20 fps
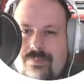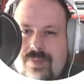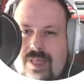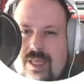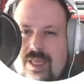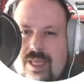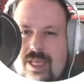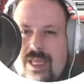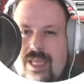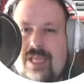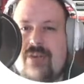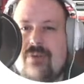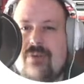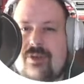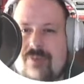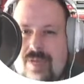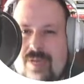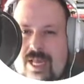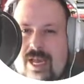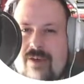here what
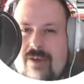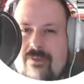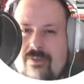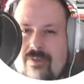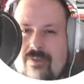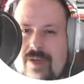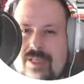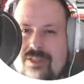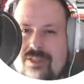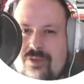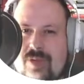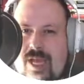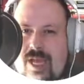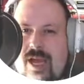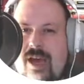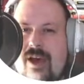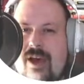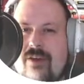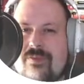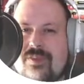we have, all right? So we
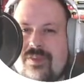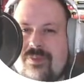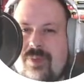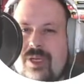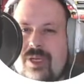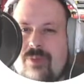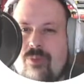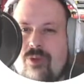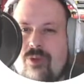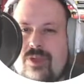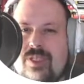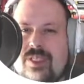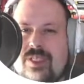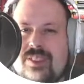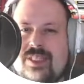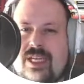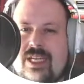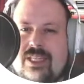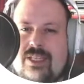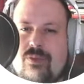have Spring Boot
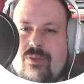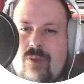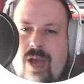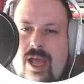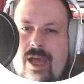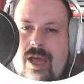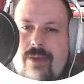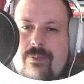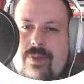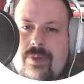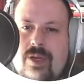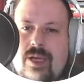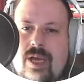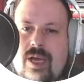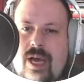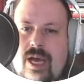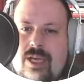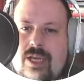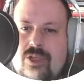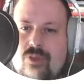Starter Web,
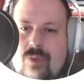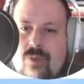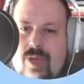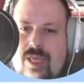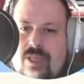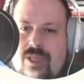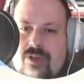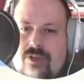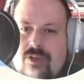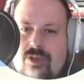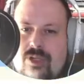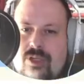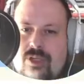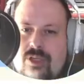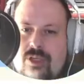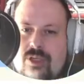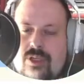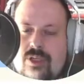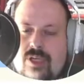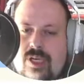Actuator,
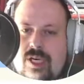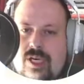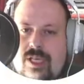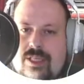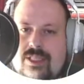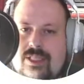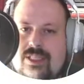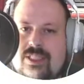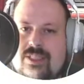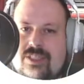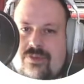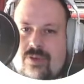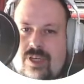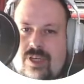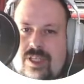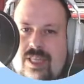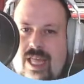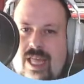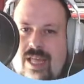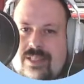uh, this is for
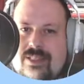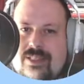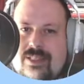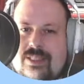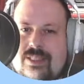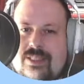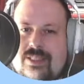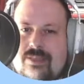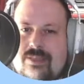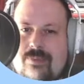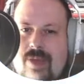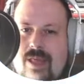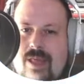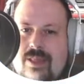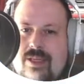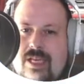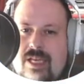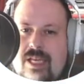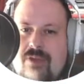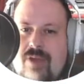test, it doesn't
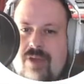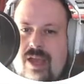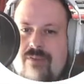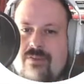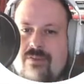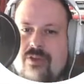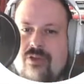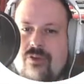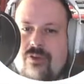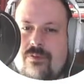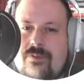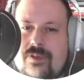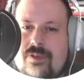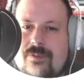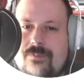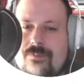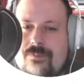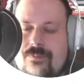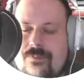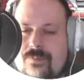matter, and we have Groovy,
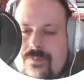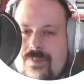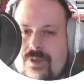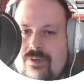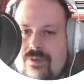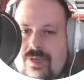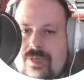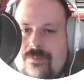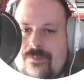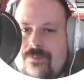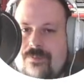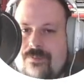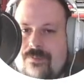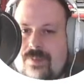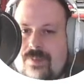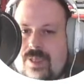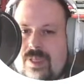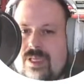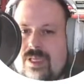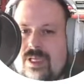all right?
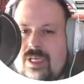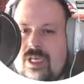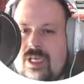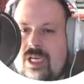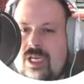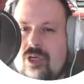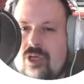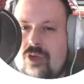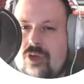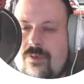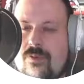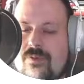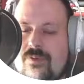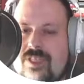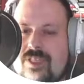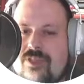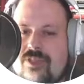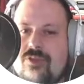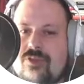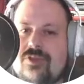
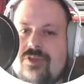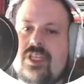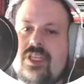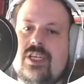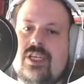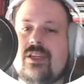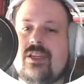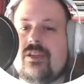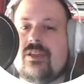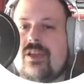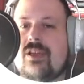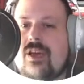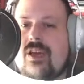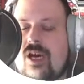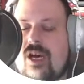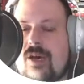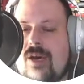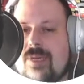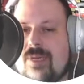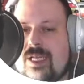Groovy is used
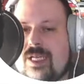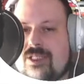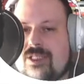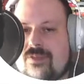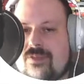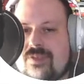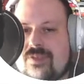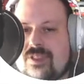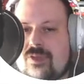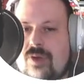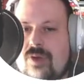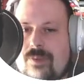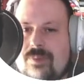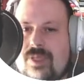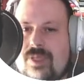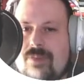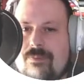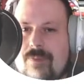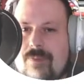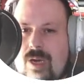uh, because of
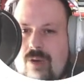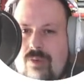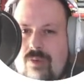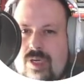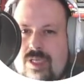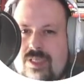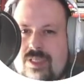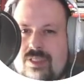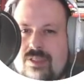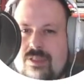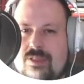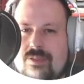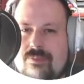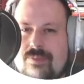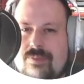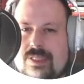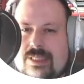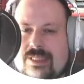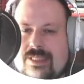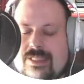scripting powers,
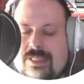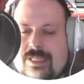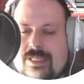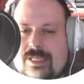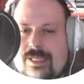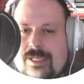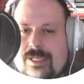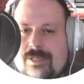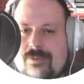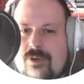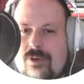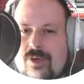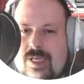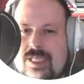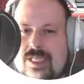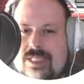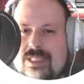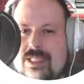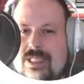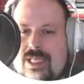but uh,
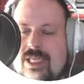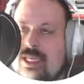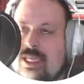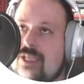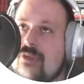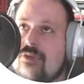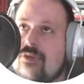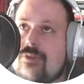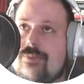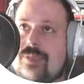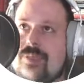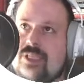honestly, it could be